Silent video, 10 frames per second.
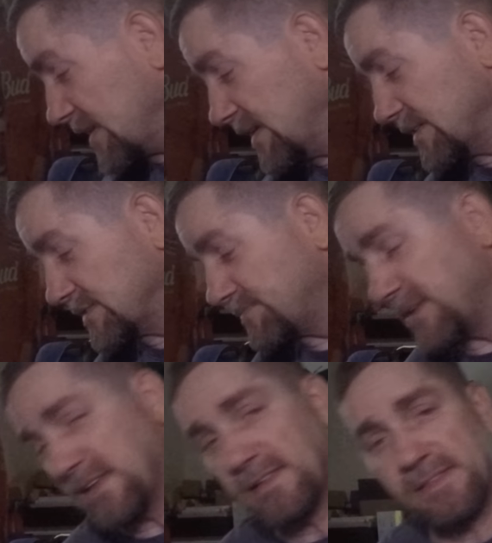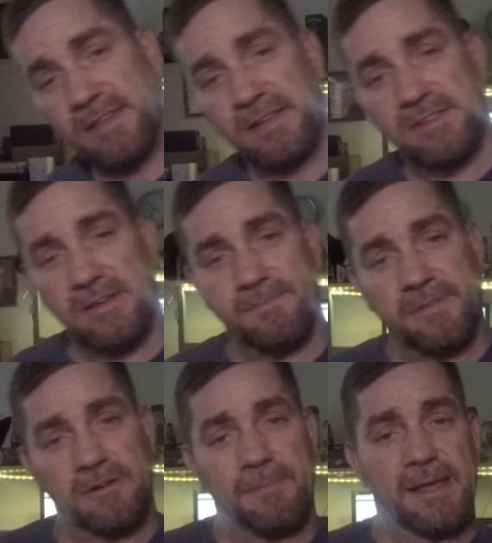is picking things up
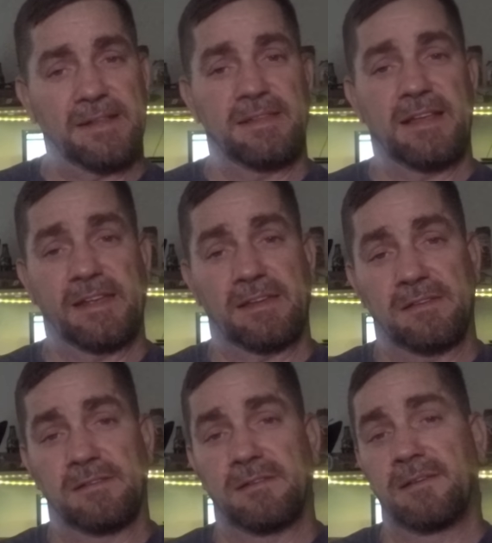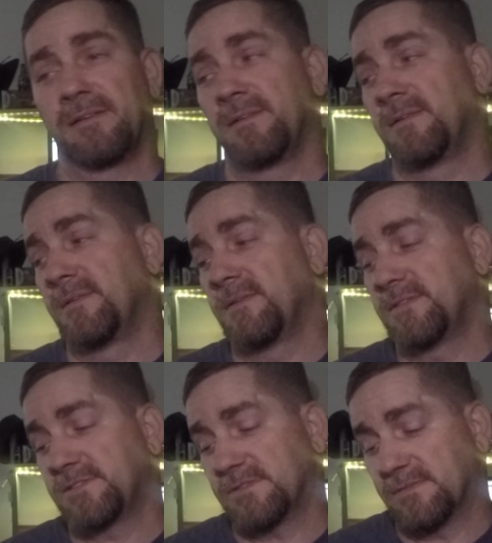that are magnetic.
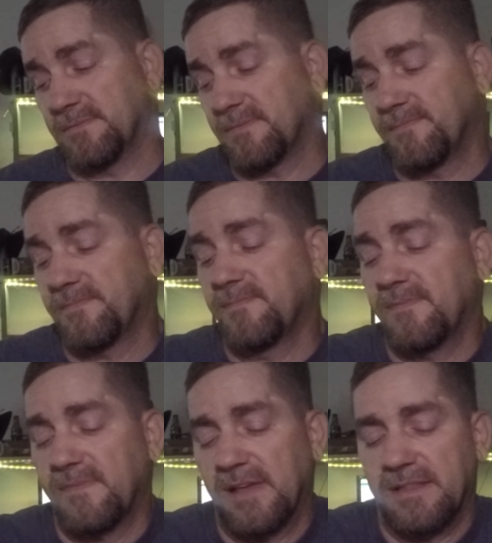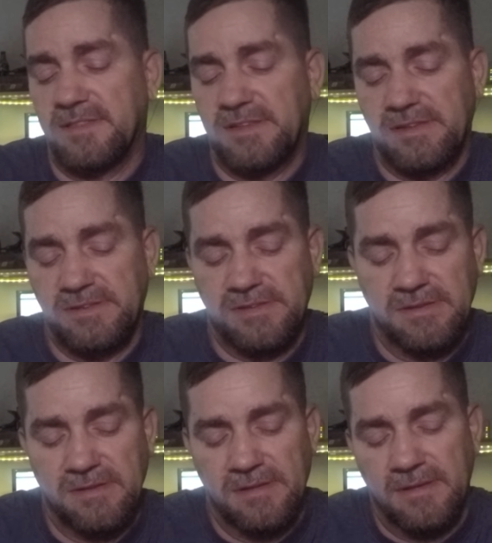So, got these
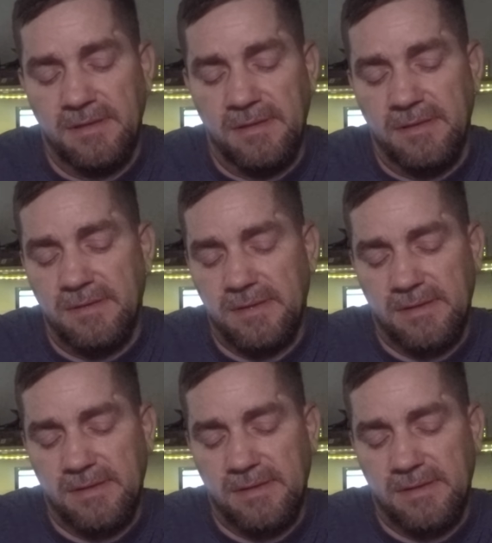you